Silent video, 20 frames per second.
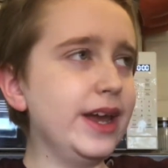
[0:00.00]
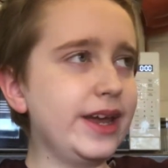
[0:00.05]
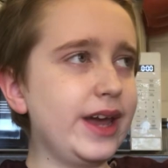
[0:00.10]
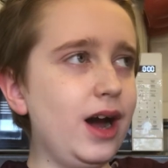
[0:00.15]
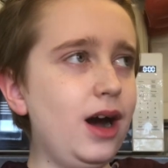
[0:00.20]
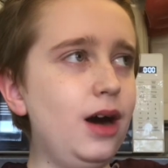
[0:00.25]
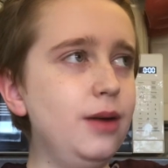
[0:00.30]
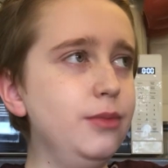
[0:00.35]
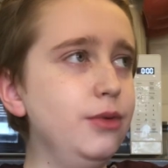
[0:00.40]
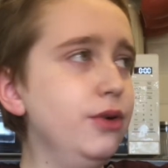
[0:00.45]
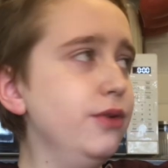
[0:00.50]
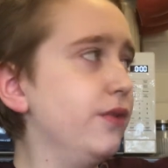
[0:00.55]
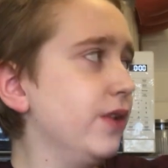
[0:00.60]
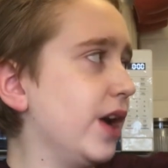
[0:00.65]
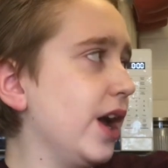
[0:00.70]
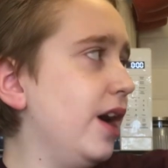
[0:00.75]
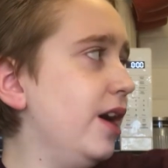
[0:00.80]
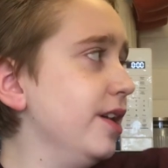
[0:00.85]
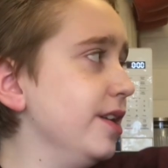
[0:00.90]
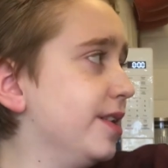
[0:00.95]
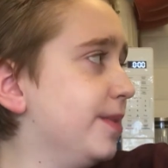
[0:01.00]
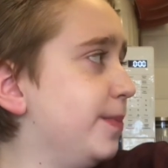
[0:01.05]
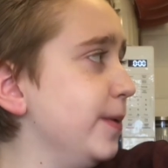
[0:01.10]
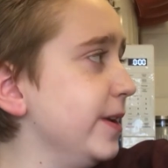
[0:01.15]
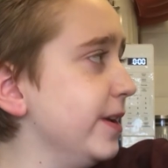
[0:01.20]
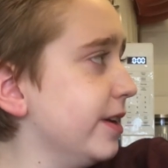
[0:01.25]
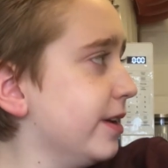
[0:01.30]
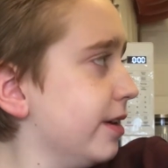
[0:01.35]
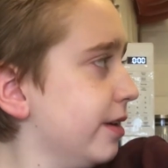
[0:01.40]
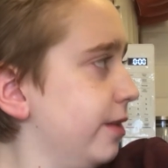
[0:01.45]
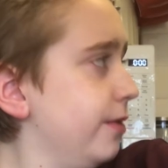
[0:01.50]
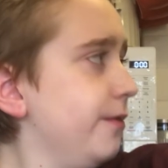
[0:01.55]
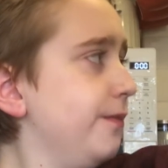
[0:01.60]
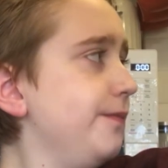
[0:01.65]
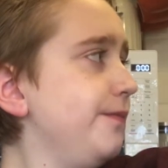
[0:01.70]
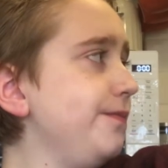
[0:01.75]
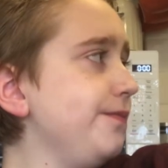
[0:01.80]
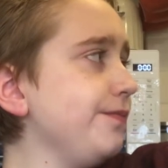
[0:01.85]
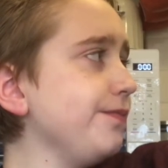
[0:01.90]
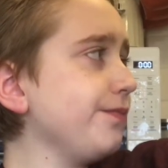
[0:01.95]
I can't say that I felt
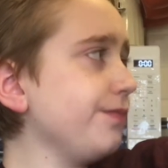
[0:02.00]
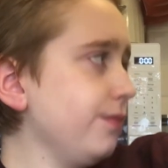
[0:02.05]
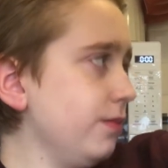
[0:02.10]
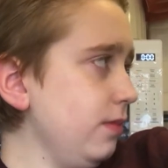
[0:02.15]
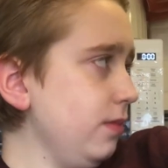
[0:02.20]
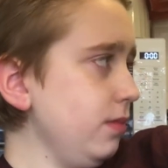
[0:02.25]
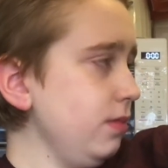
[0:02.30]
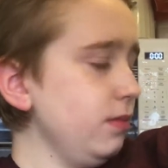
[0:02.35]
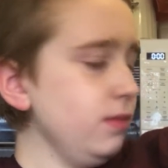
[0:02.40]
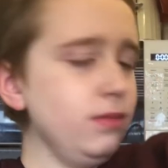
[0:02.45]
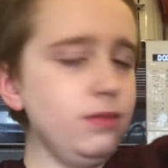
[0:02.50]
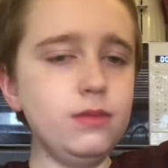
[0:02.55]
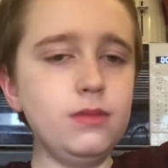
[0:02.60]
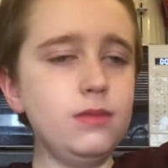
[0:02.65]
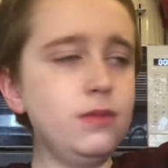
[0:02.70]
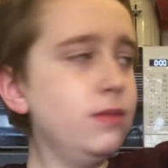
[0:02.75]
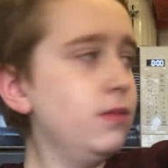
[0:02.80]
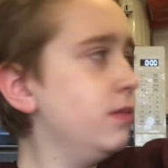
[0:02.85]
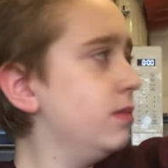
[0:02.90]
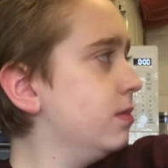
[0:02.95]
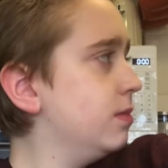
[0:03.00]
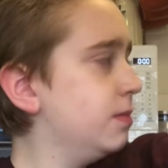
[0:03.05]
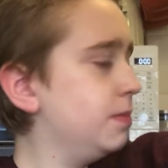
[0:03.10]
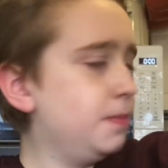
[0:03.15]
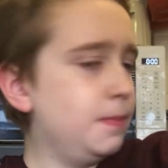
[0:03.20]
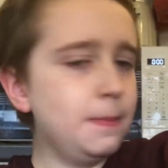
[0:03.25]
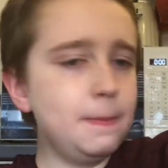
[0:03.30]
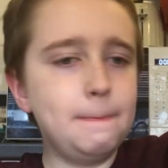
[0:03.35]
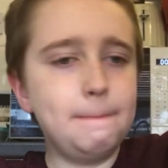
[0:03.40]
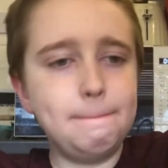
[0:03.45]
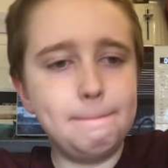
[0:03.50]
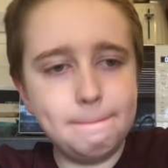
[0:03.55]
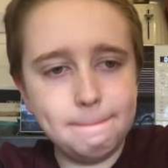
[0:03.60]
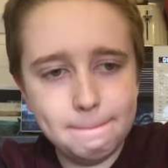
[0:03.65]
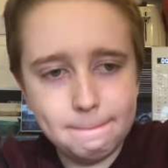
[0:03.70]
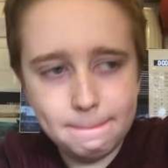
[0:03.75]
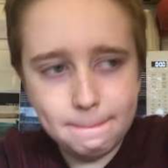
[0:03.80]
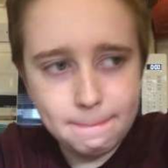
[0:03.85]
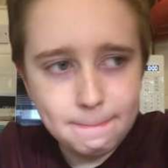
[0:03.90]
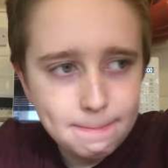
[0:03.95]
anything pressing on me. I just
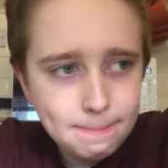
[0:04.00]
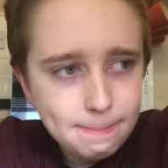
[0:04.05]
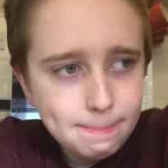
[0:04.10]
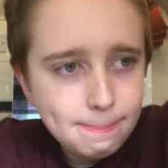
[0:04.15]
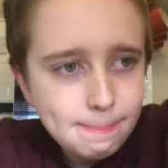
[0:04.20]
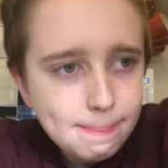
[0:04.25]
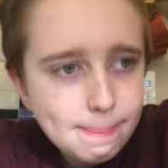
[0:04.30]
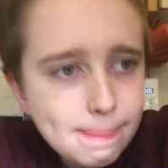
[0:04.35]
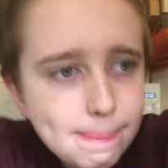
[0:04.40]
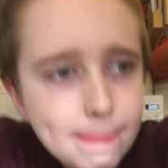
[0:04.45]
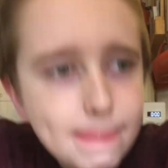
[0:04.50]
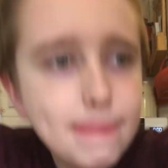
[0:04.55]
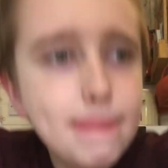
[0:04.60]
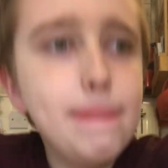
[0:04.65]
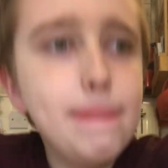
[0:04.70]
couldn't move.